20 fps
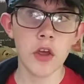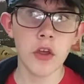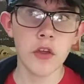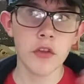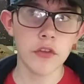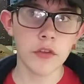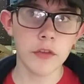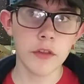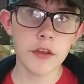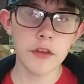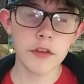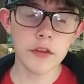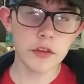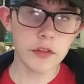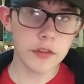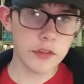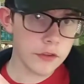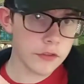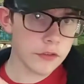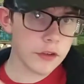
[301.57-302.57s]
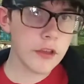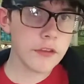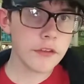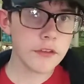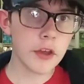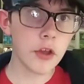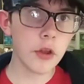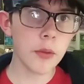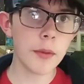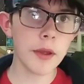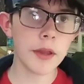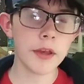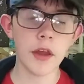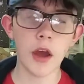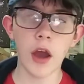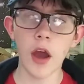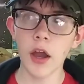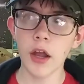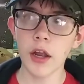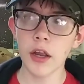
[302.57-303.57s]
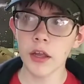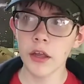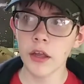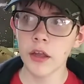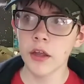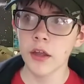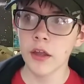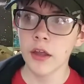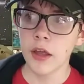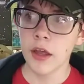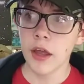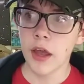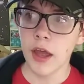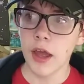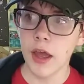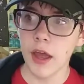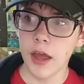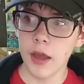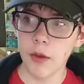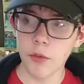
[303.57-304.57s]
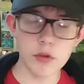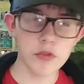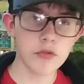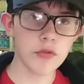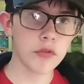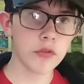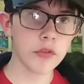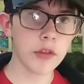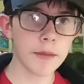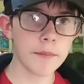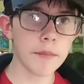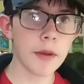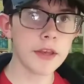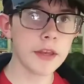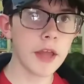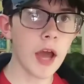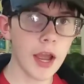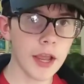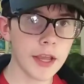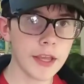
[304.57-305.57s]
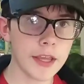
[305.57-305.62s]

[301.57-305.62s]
so they, these guys killed my dog, which was like my dying